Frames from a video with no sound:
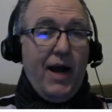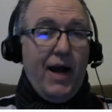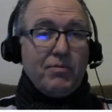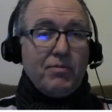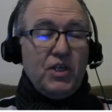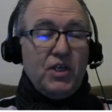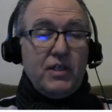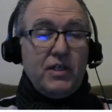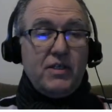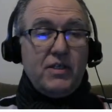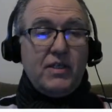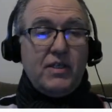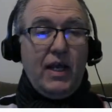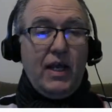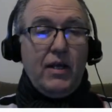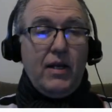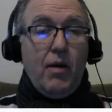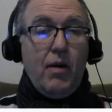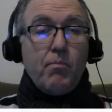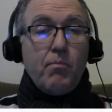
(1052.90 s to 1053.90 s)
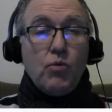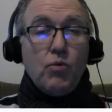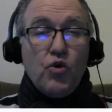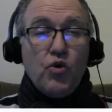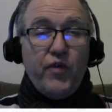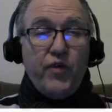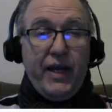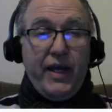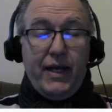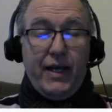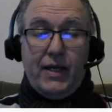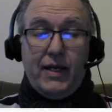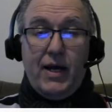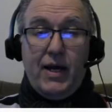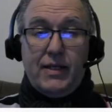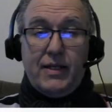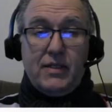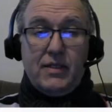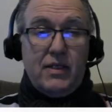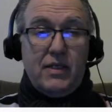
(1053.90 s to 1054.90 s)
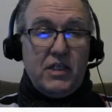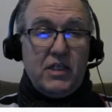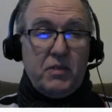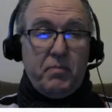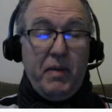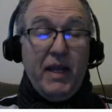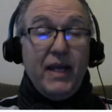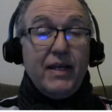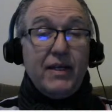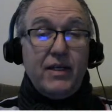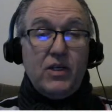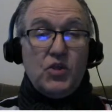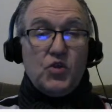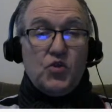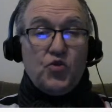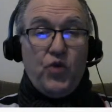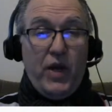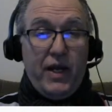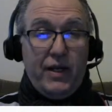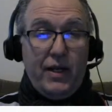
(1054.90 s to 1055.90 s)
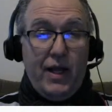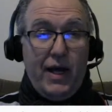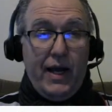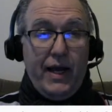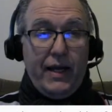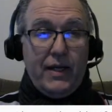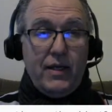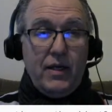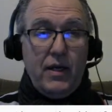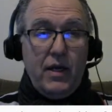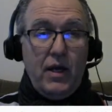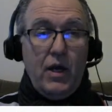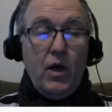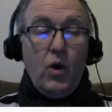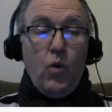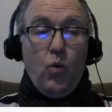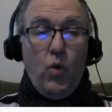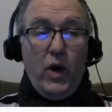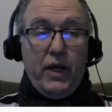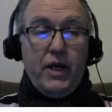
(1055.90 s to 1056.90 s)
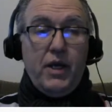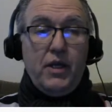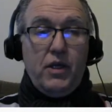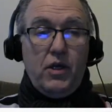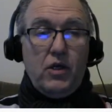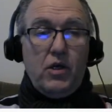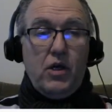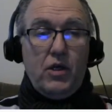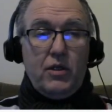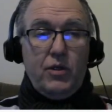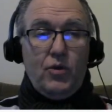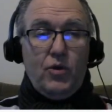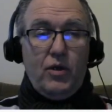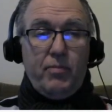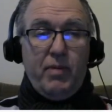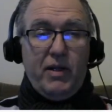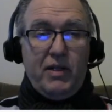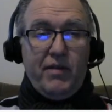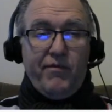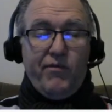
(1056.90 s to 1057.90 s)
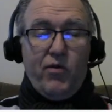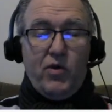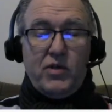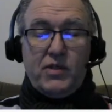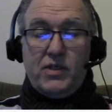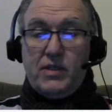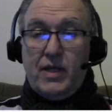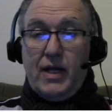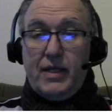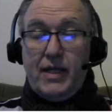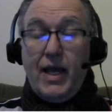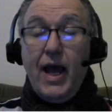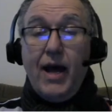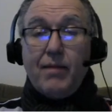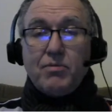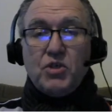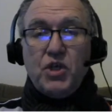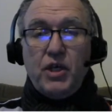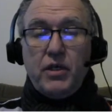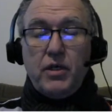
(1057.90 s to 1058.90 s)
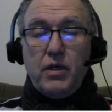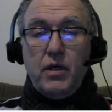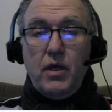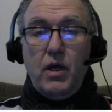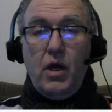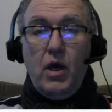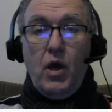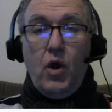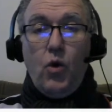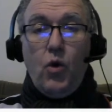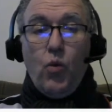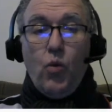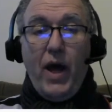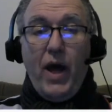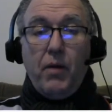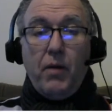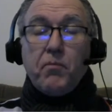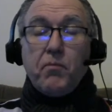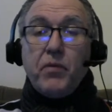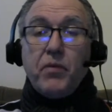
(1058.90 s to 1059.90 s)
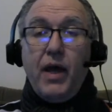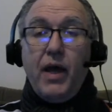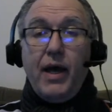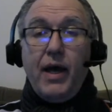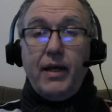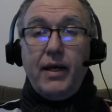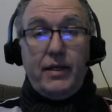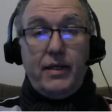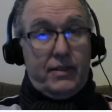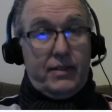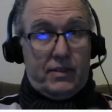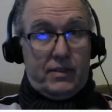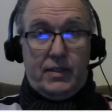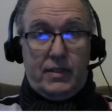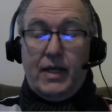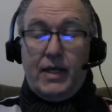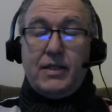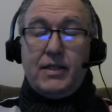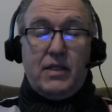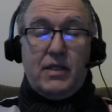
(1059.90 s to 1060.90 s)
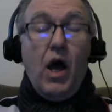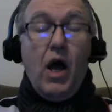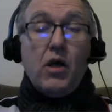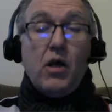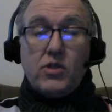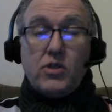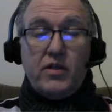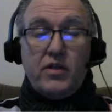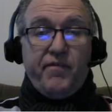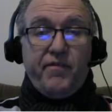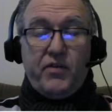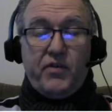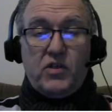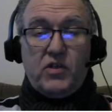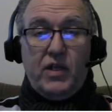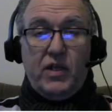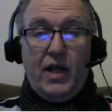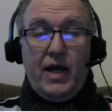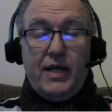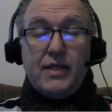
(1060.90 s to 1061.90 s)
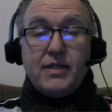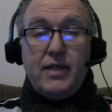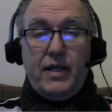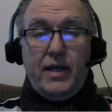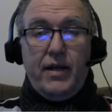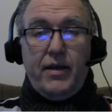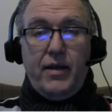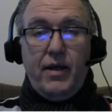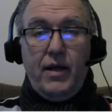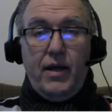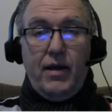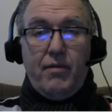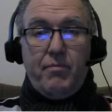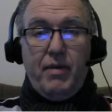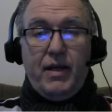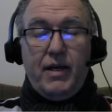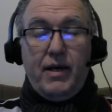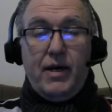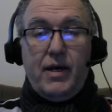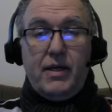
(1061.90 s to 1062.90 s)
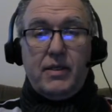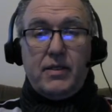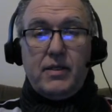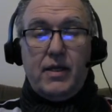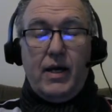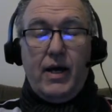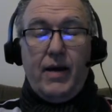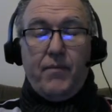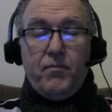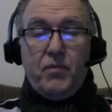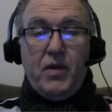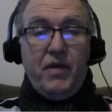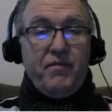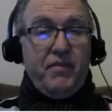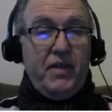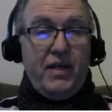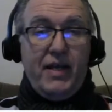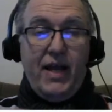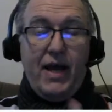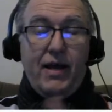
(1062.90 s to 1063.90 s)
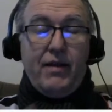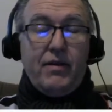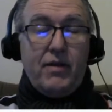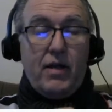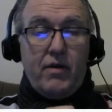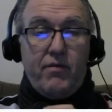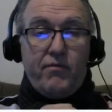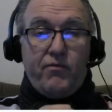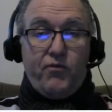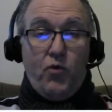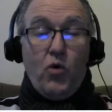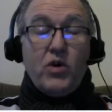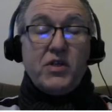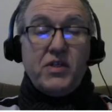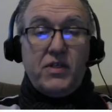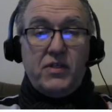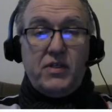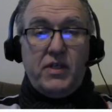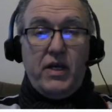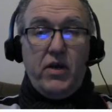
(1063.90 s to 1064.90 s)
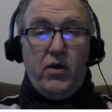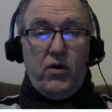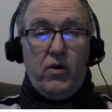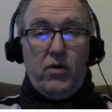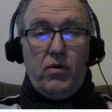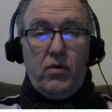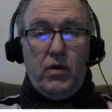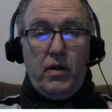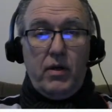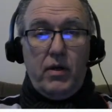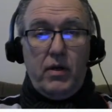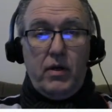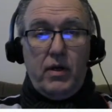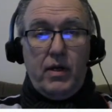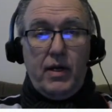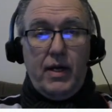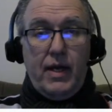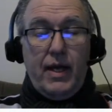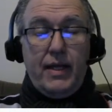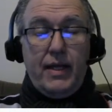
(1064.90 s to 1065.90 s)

if an object is seen moving at constant speed in a straight line, what can you conclude about the forces on the object? Well, it's also the first law, isn't it? Because if the net force is 0,